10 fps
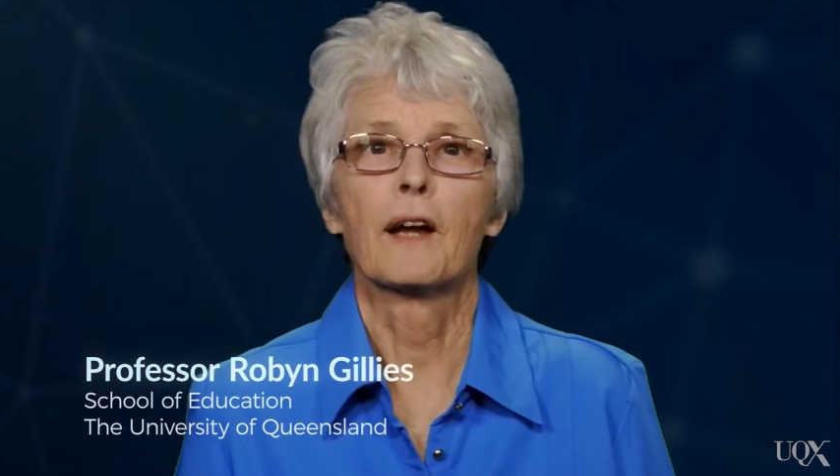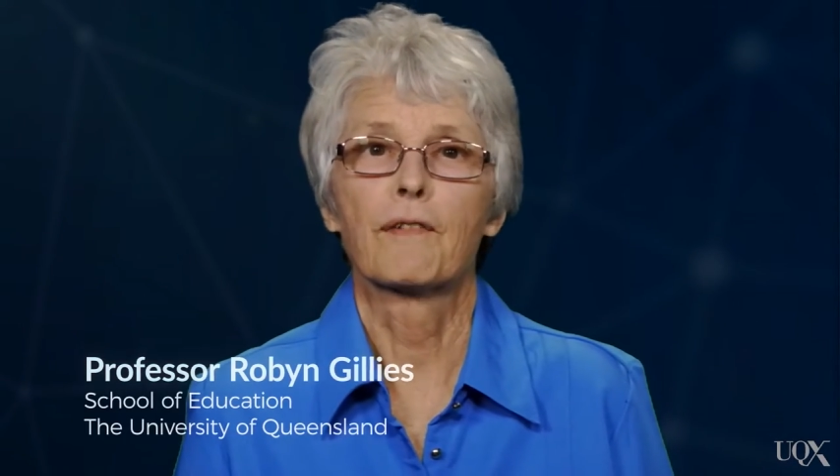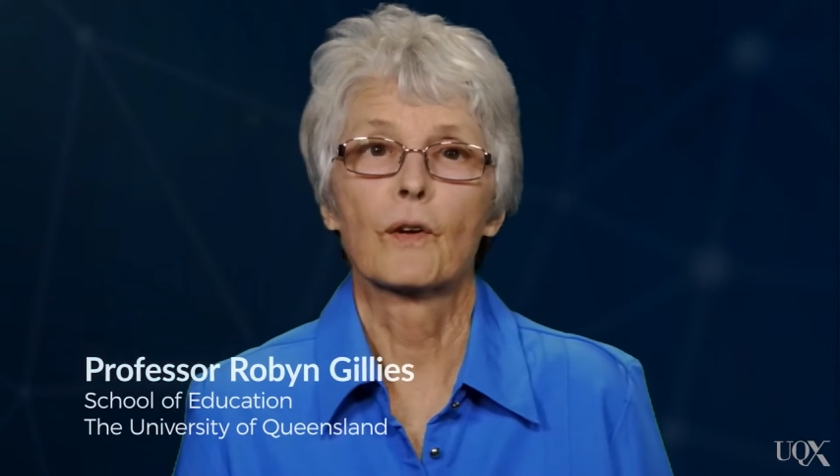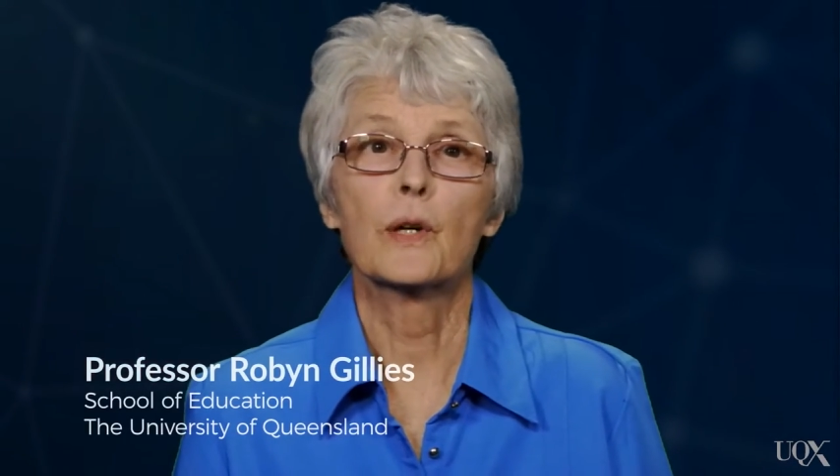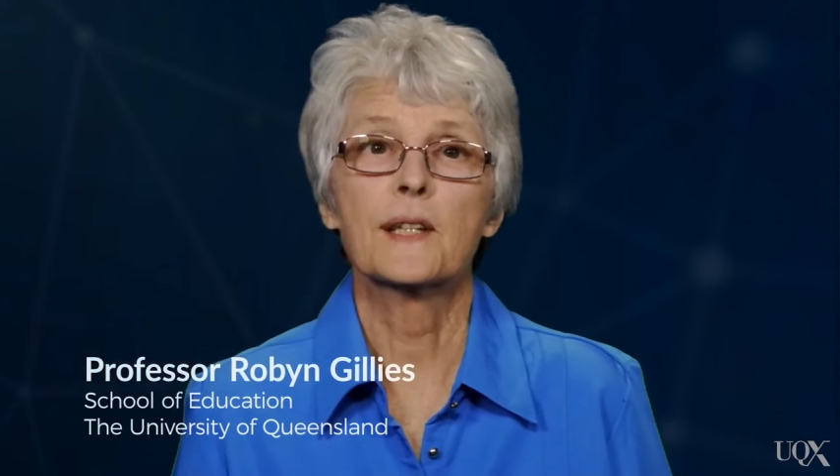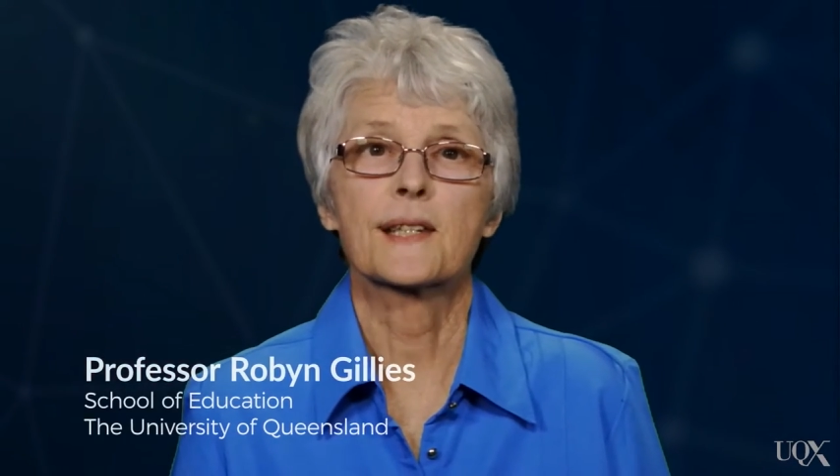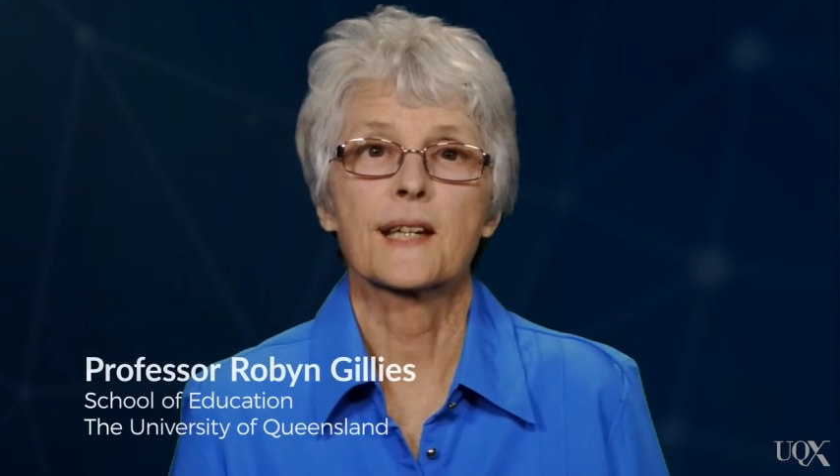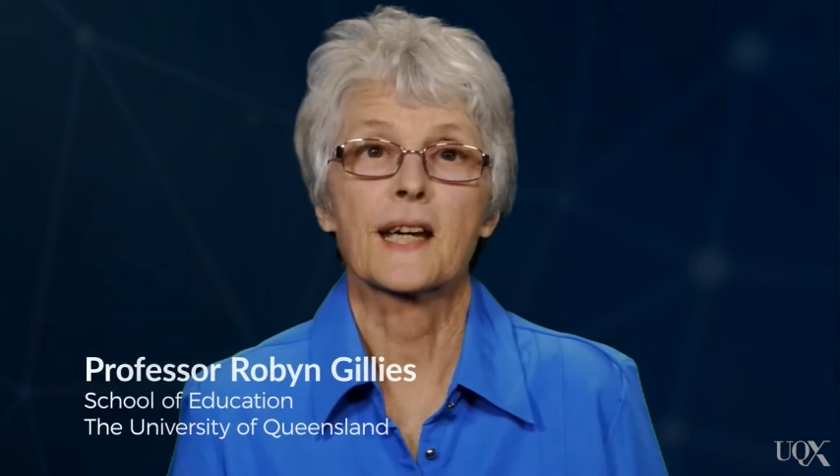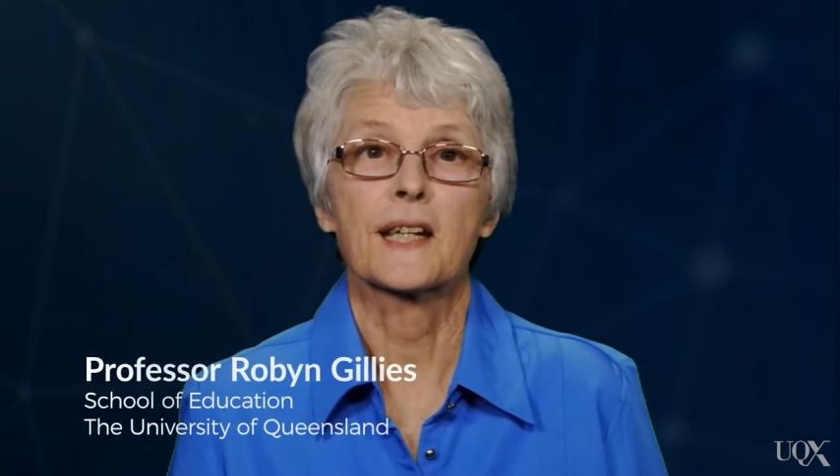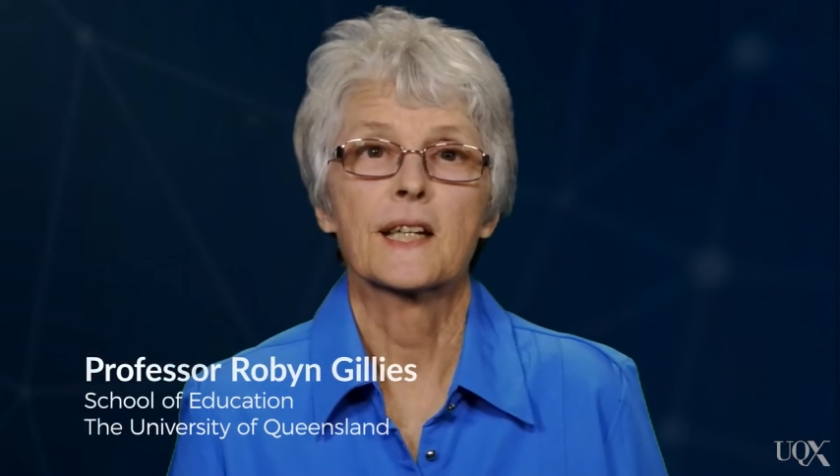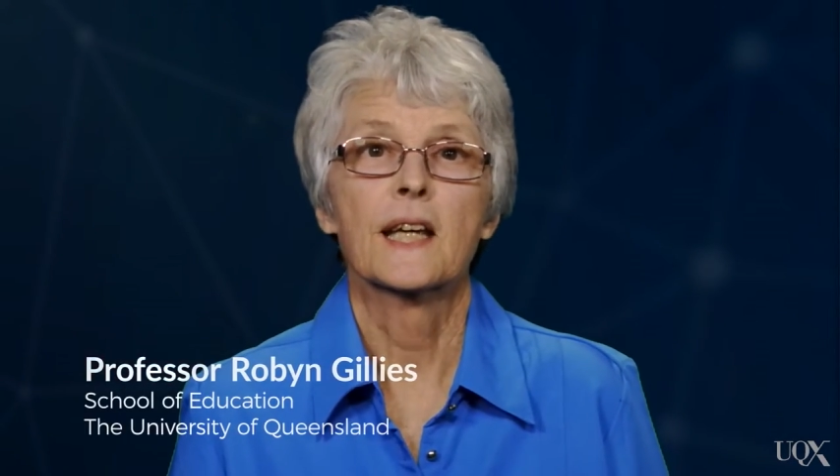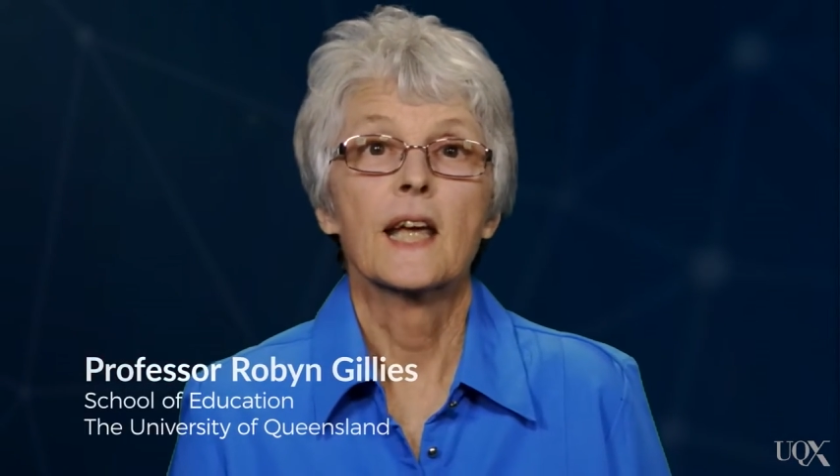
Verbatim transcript: and Floyd state,